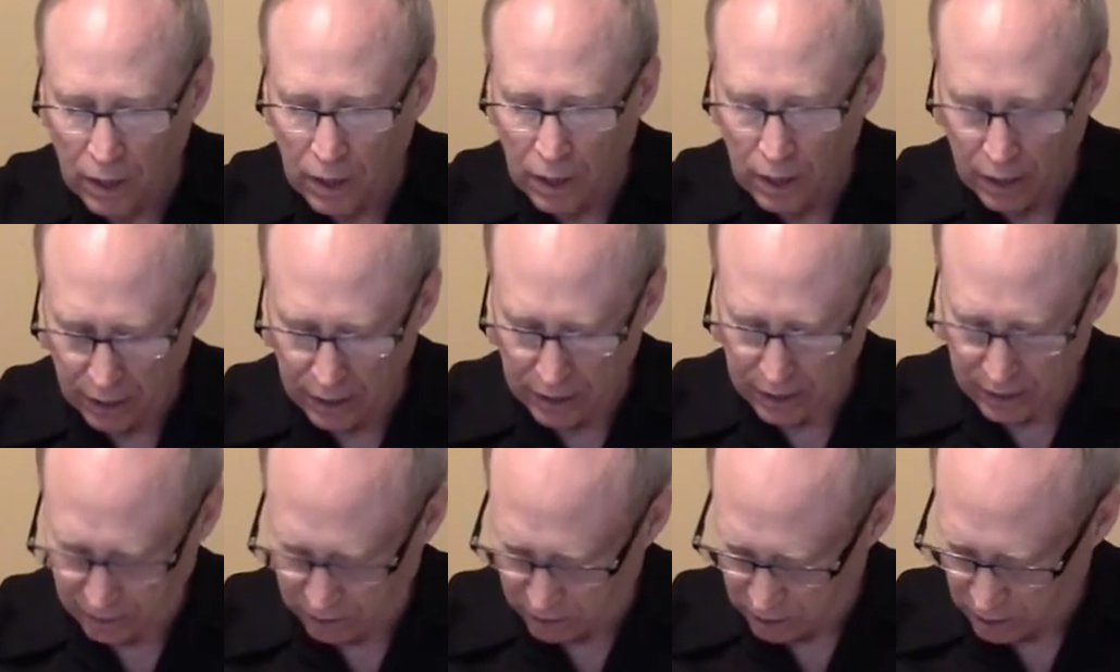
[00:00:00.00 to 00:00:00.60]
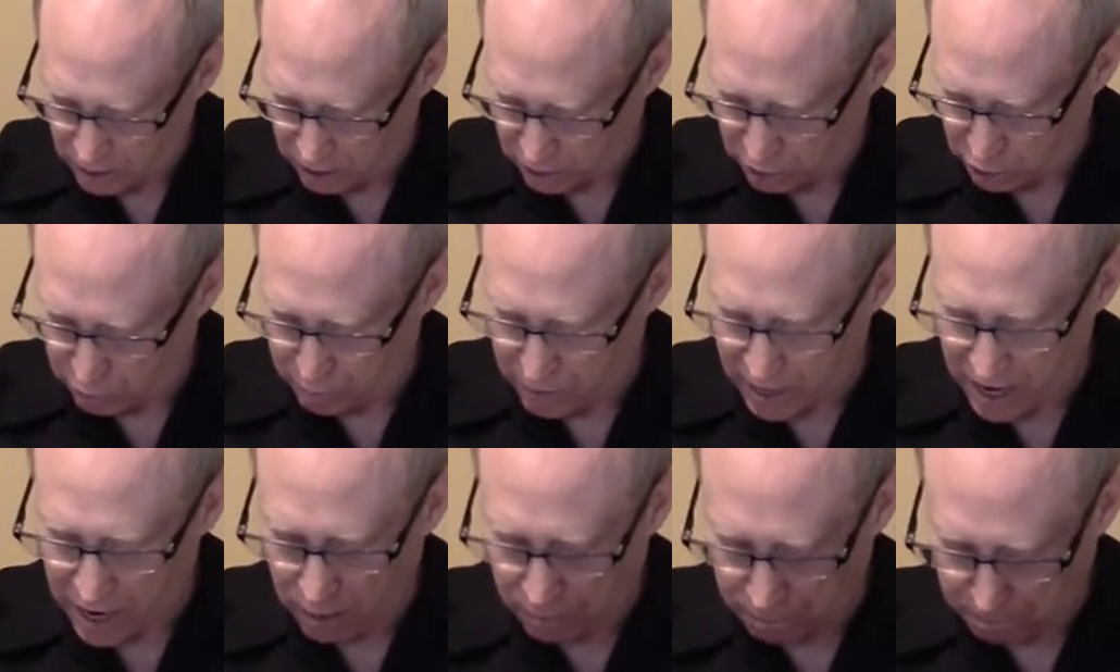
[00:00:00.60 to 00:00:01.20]
it talks
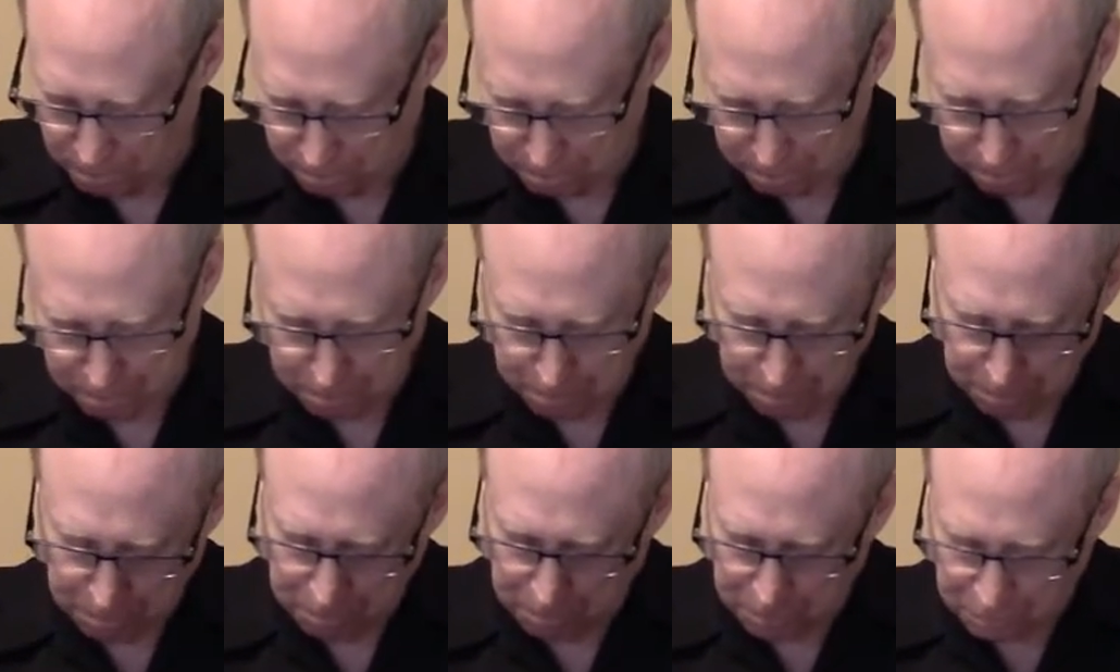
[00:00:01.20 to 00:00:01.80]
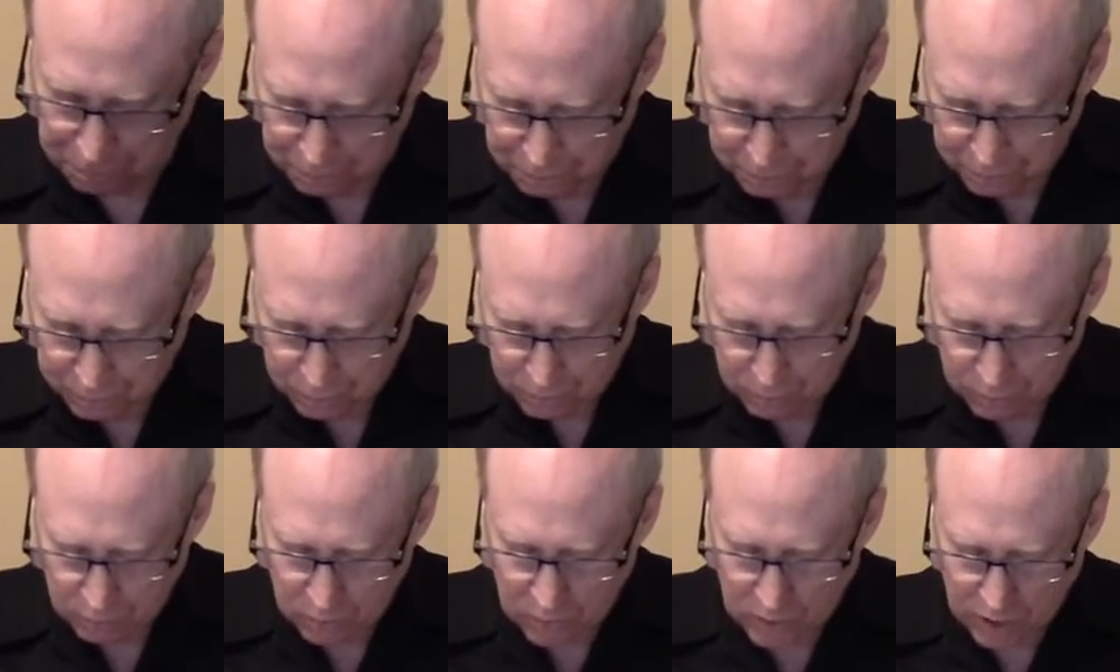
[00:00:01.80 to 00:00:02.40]
about
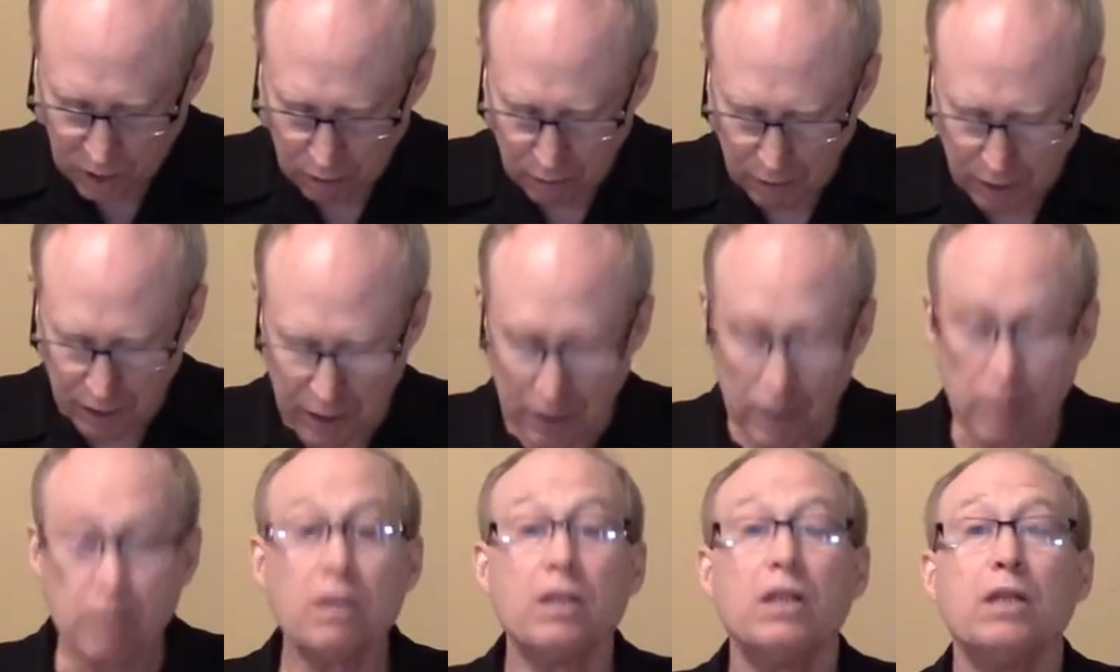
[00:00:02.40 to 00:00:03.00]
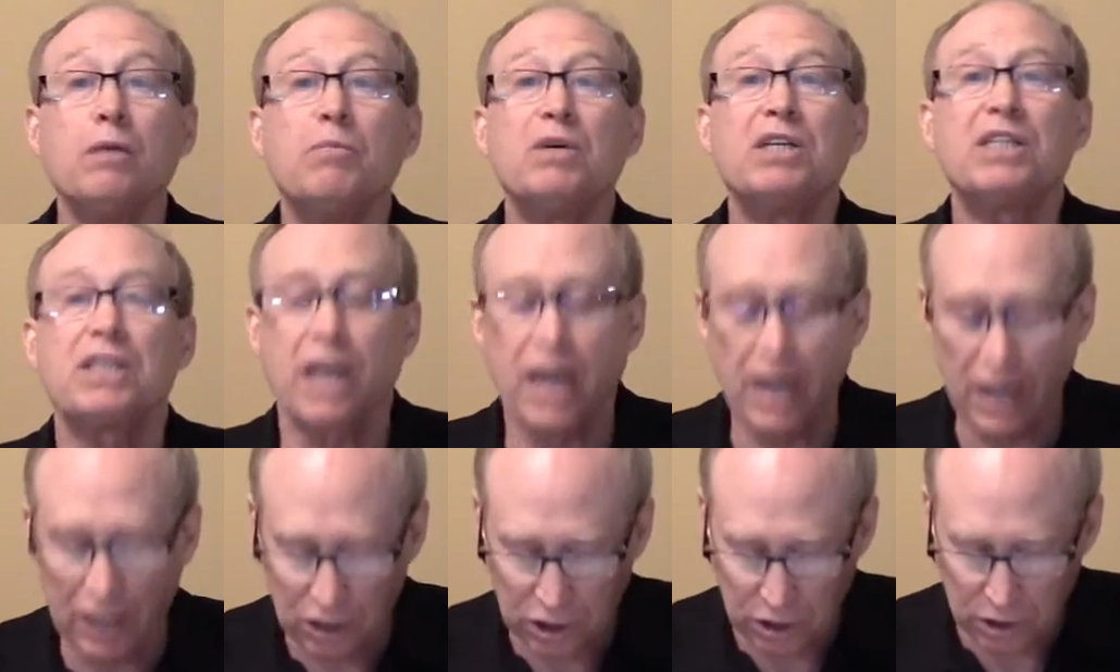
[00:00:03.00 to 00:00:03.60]
the
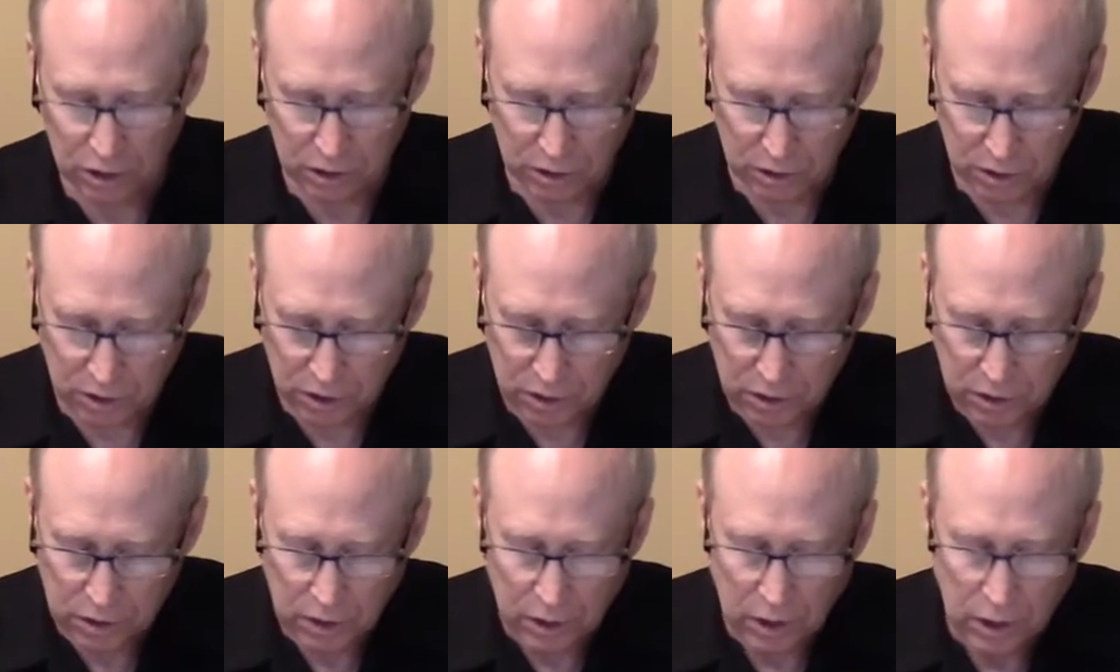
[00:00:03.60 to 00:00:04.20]
limitations